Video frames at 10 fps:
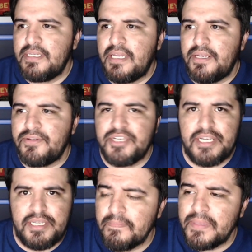Yeah, no
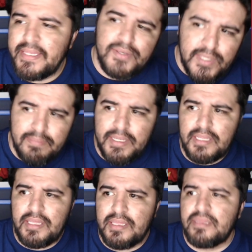shit. He also
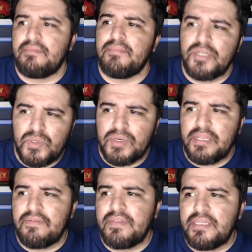admitted that the
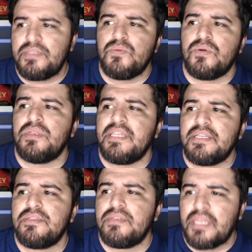majority of these were
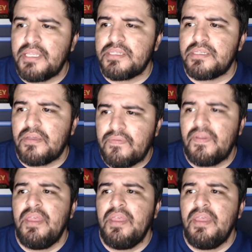linked to cases of